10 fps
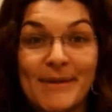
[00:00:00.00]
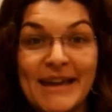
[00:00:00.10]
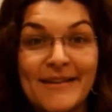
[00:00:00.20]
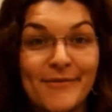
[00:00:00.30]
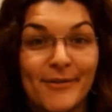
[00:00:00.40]
for
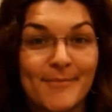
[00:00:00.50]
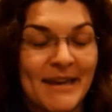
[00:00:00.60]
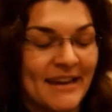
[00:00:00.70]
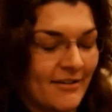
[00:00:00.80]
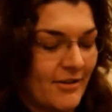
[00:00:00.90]
me from
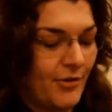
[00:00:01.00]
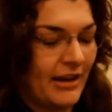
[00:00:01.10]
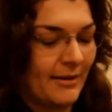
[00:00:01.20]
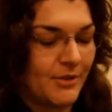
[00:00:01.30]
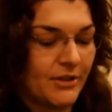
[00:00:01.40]
here in New
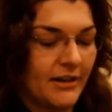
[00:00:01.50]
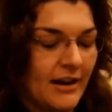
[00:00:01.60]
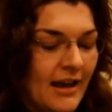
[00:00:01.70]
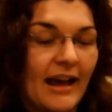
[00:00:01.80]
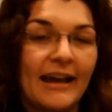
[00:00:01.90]
Hampshire.
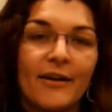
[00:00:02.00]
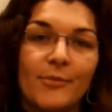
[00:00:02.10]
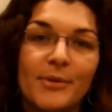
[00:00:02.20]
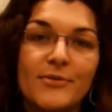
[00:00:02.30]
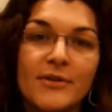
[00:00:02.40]
I
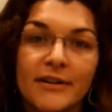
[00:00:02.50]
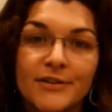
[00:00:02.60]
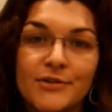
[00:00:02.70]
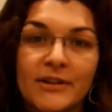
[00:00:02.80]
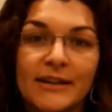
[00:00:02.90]
hope you are
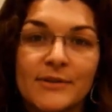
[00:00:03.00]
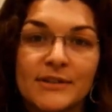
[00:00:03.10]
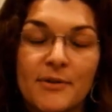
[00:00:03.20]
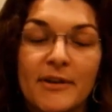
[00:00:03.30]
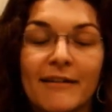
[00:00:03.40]
enjoying
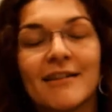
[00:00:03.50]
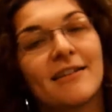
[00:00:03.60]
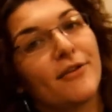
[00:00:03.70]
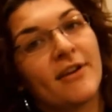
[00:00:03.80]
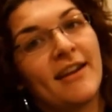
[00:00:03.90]
what's going on
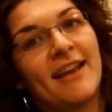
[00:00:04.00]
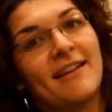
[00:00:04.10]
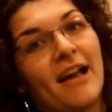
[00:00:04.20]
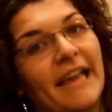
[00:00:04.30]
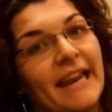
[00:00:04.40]
in your
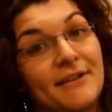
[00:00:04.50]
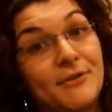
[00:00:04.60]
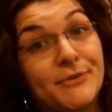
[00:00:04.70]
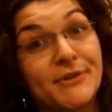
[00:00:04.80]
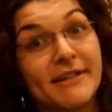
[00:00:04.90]
knitting, not getting too